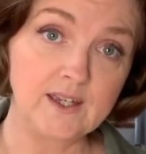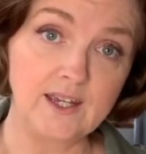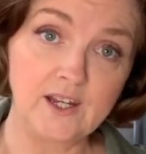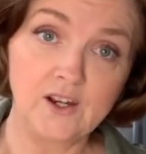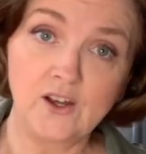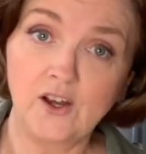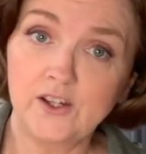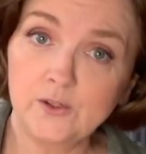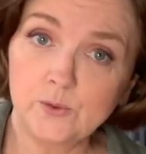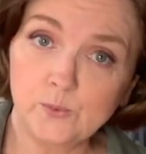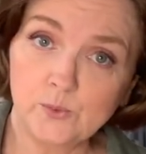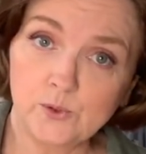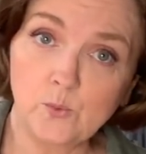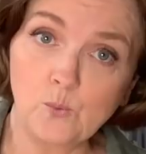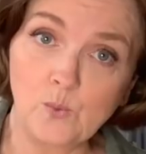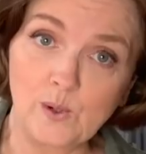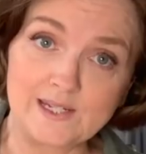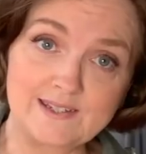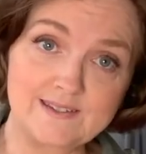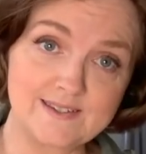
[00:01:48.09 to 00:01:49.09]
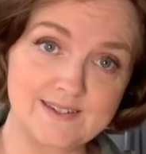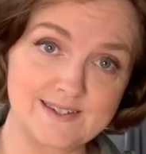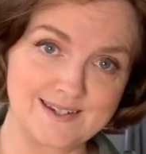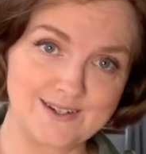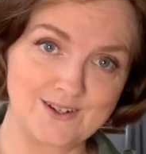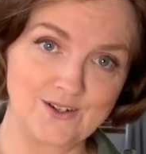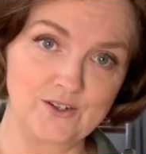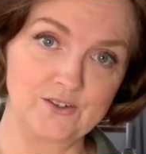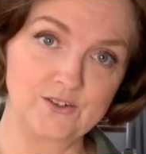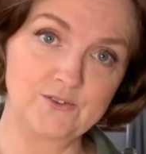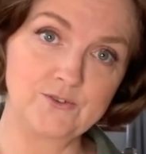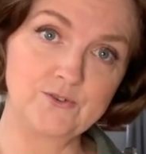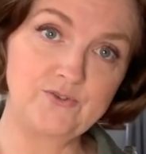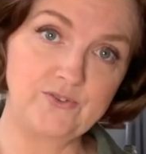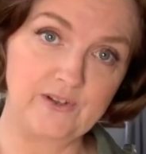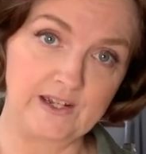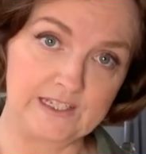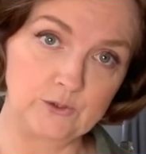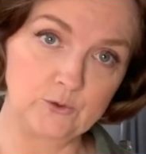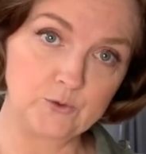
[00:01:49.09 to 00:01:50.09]
and I don't want to waste it on
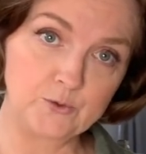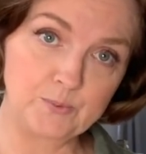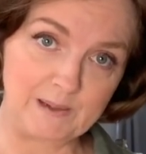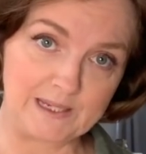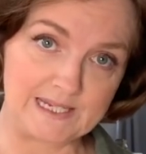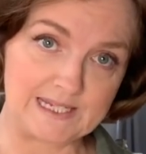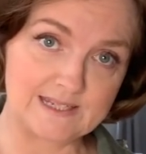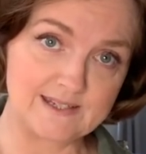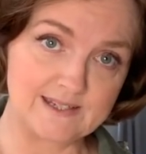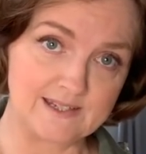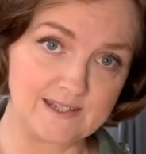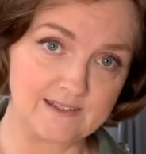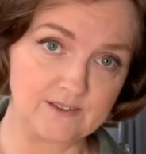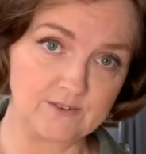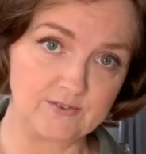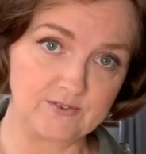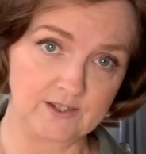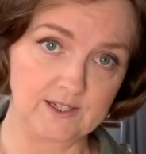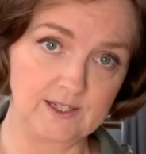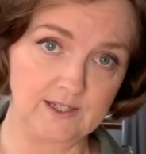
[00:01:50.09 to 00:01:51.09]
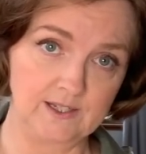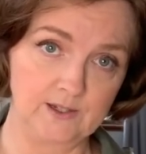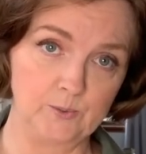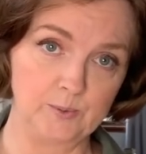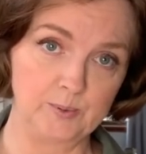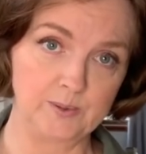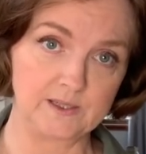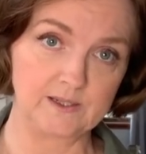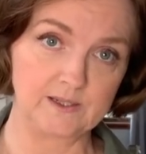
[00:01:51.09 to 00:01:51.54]
failed paintings if I can help